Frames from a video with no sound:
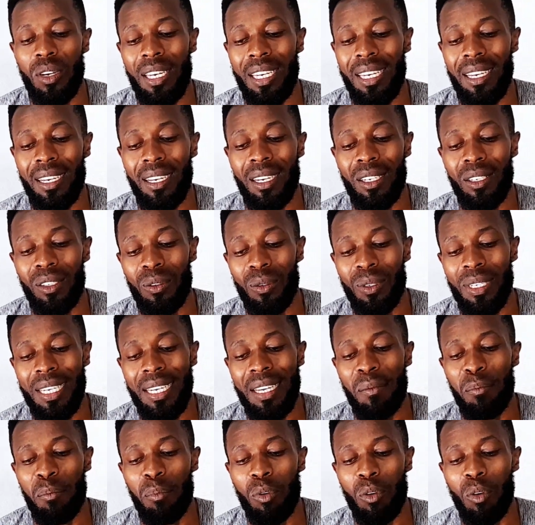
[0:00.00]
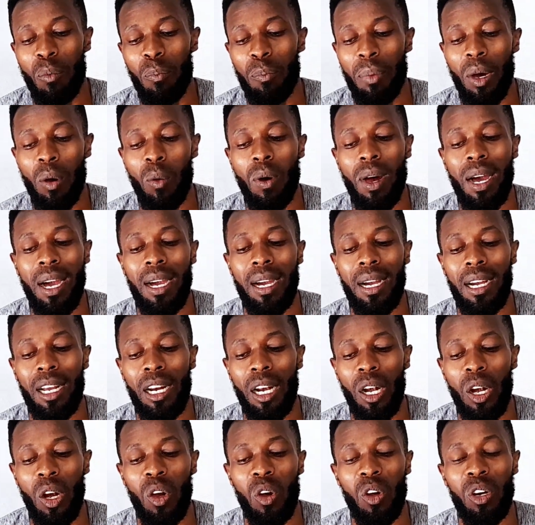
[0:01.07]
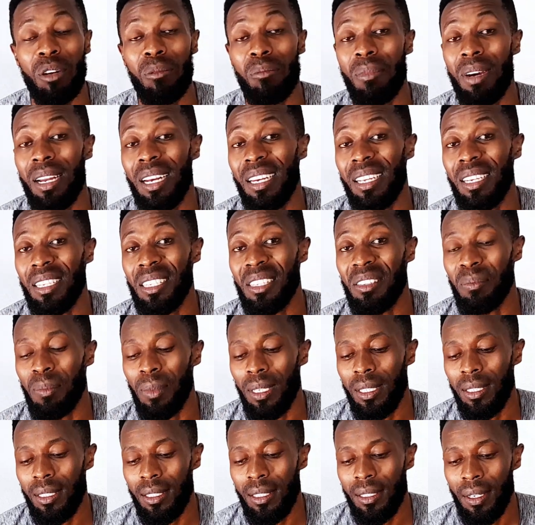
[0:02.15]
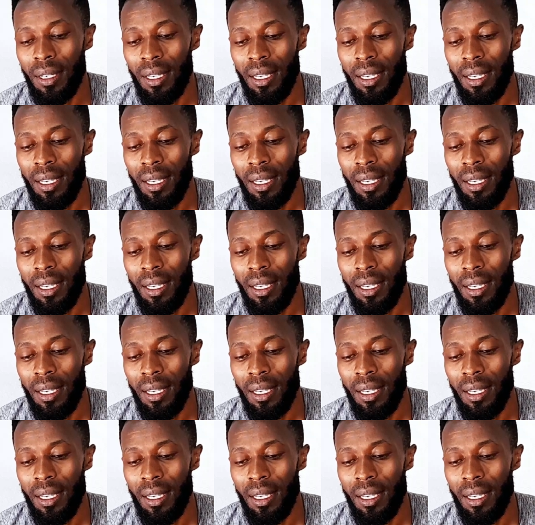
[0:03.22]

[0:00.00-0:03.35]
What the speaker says: including proper workload management,